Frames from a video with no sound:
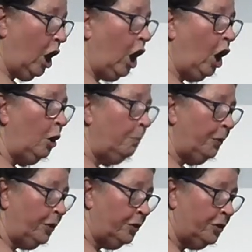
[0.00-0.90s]

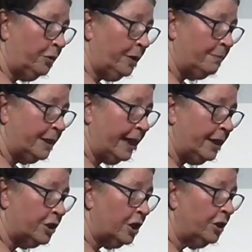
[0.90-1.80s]
open the rib cage,